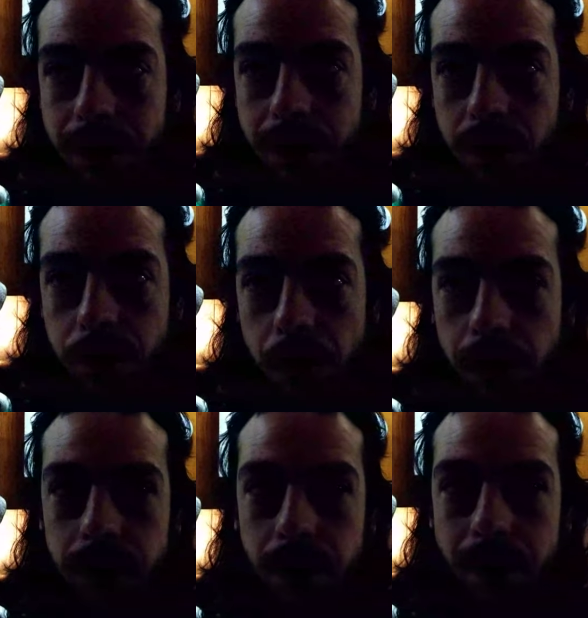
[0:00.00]

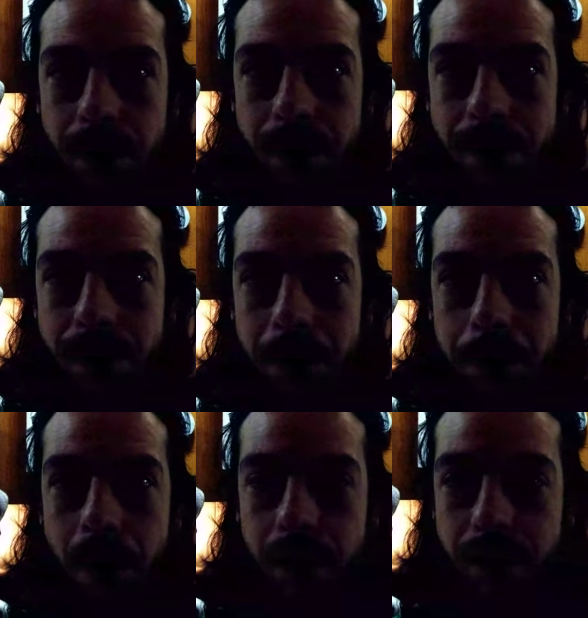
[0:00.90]
without deep
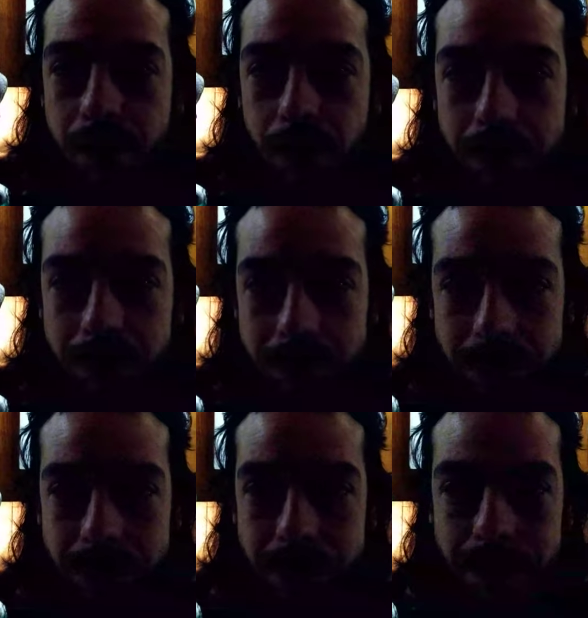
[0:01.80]

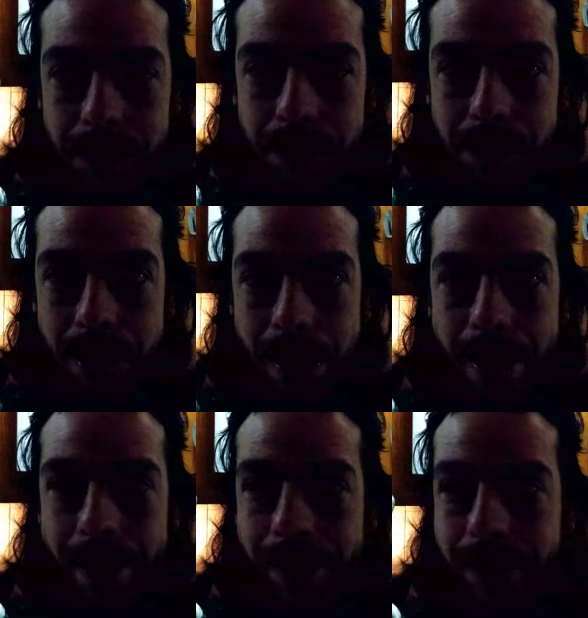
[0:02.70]
consequences
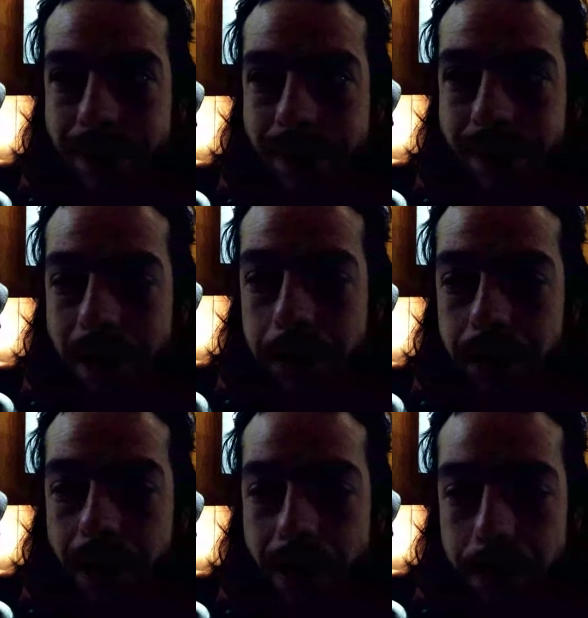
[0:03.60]
and the same
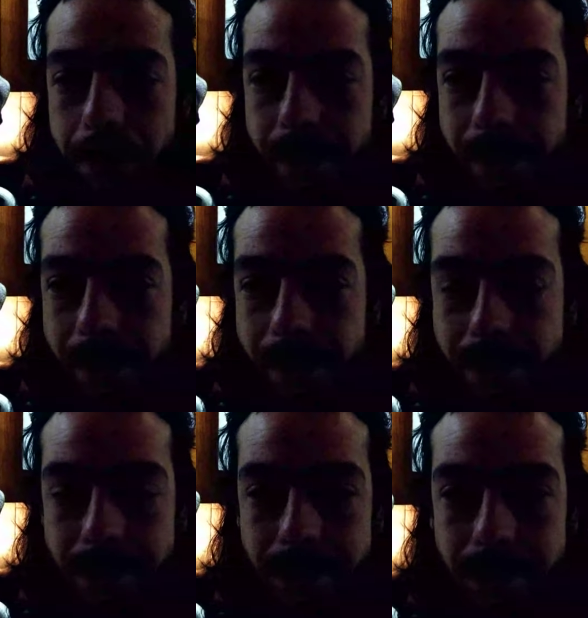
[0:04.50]
reliability.
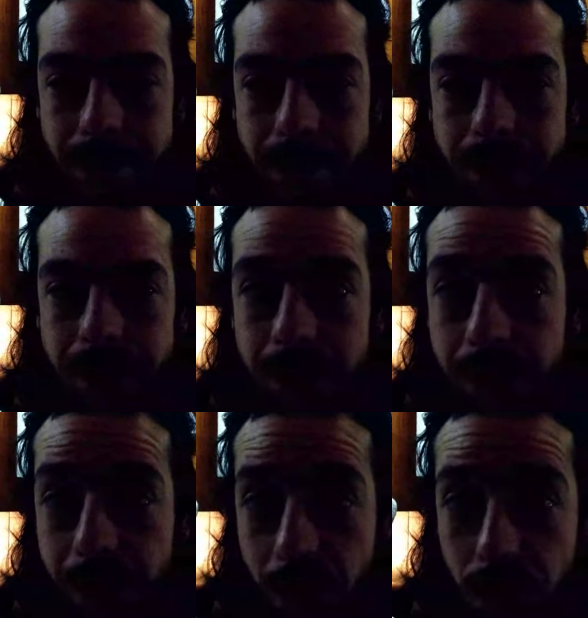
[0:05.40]

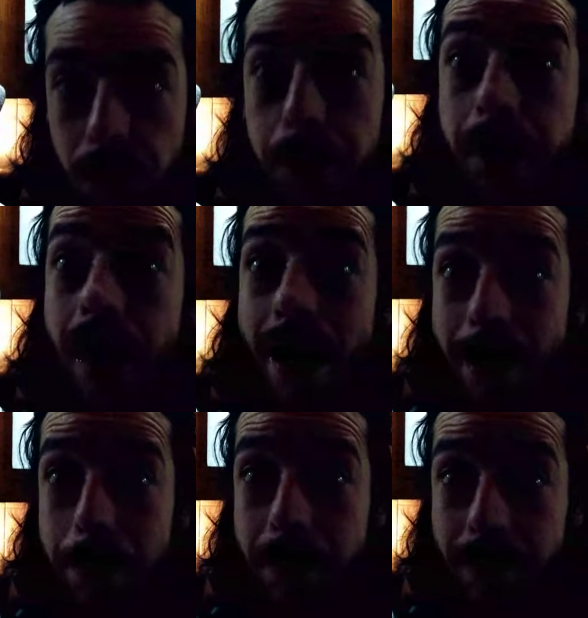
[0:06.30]
You know,
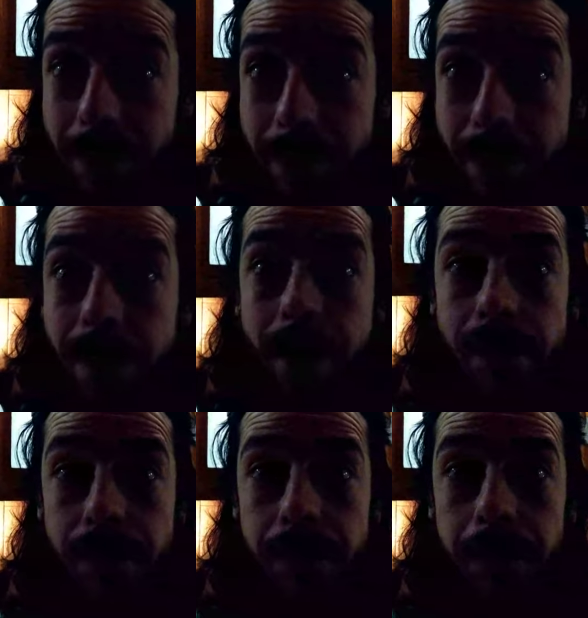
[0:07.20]
reliability.
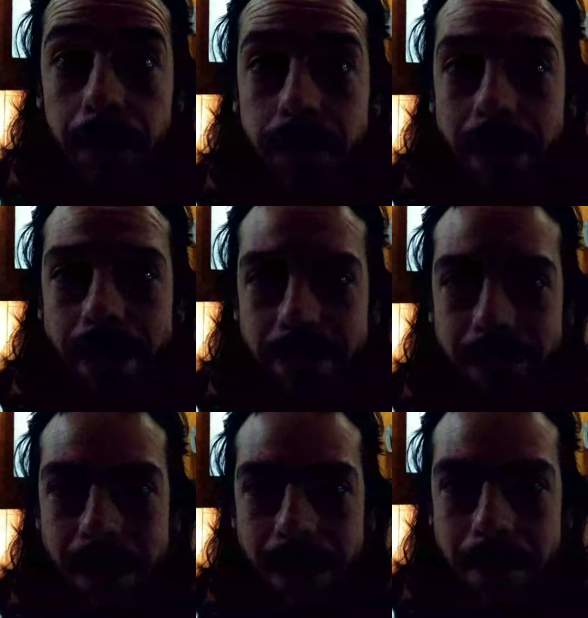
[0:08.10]
Zero
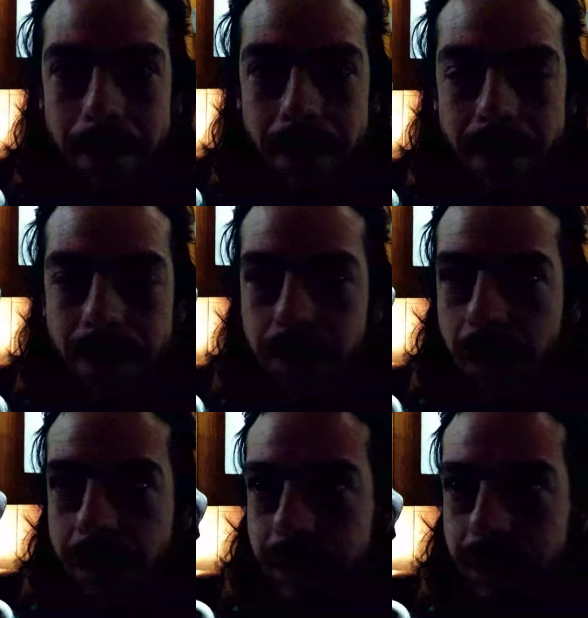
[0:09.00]
downtime. Well,